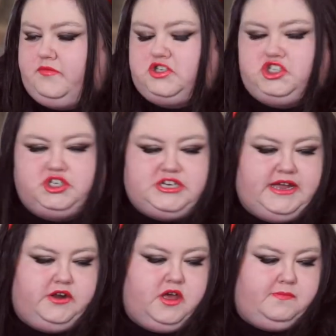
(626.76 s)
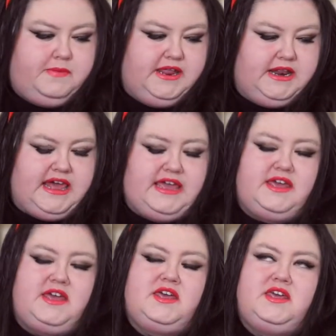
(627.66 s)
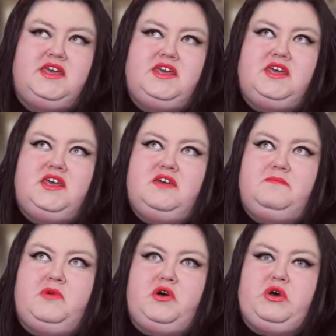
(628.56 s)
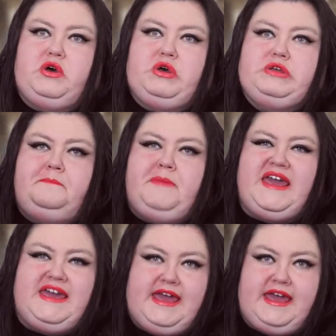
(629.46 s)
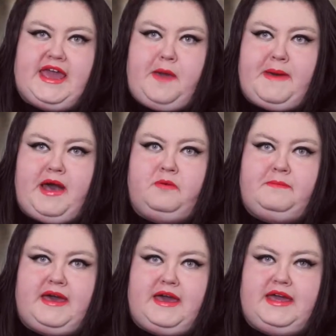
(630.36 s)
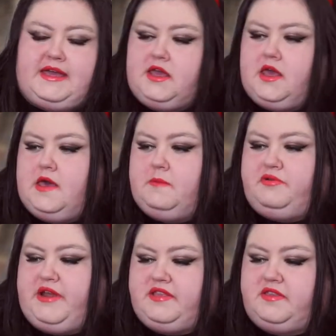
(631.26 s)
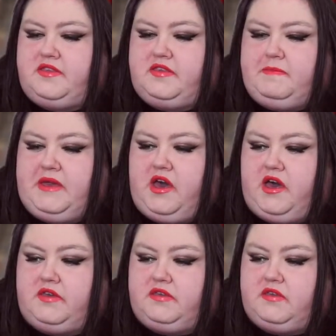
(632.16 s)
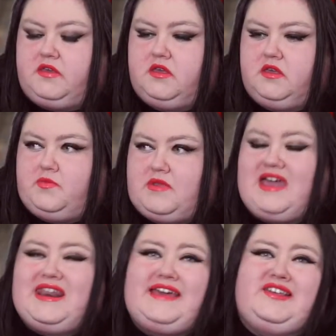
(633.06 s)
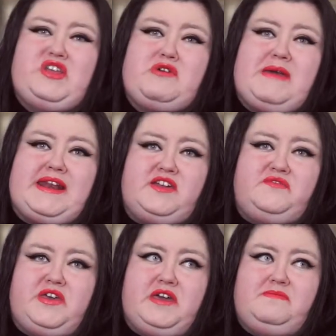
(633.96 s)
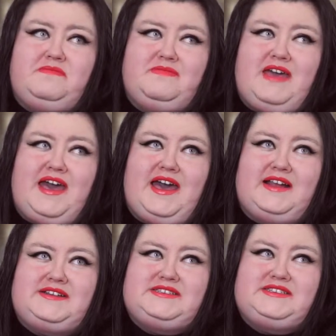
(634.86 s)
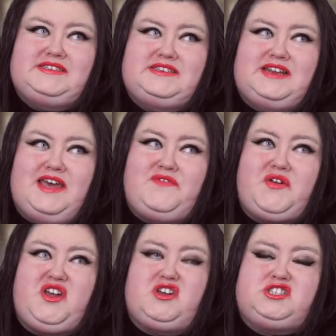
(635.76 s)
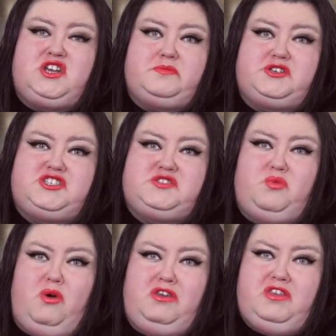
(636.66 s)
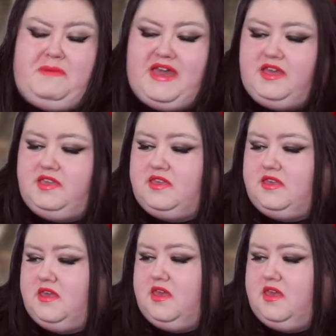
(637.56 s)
Should I not be like more picky about my prints, because I like so many of them and I've only got so much wall space,